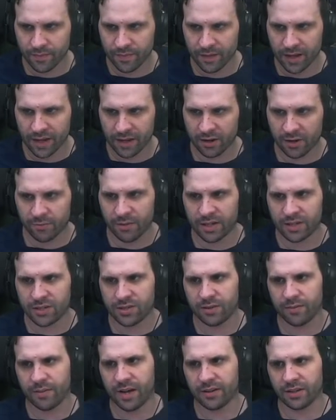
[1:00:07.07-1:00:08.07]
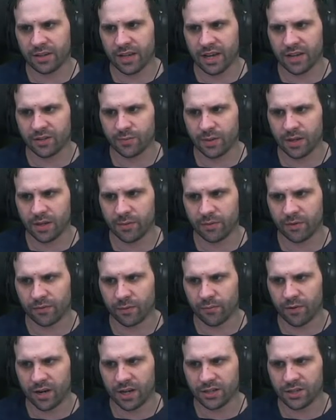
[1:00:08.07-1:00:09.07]
I don't know much about KSP, but
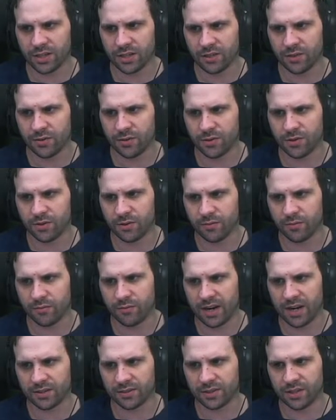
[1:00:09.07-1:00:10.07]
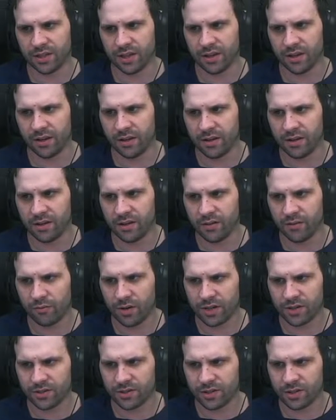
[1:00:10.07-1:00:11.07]
from watching YouTube ground stuff,
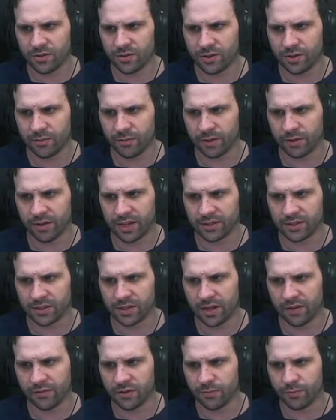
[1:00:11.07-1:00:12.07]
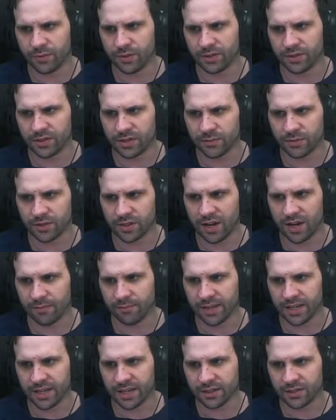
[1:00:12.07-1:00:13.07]
watching YouTube, the ground stuff you build seems
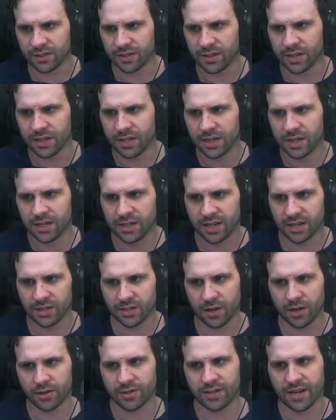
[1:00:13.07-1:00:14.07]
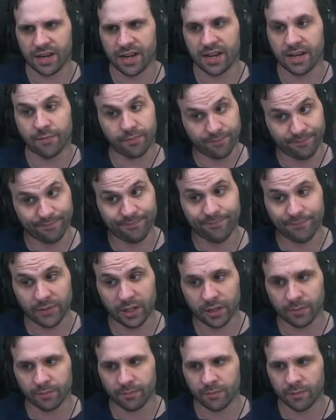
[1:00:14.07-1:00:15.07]
complex. Takes all your time. Yep.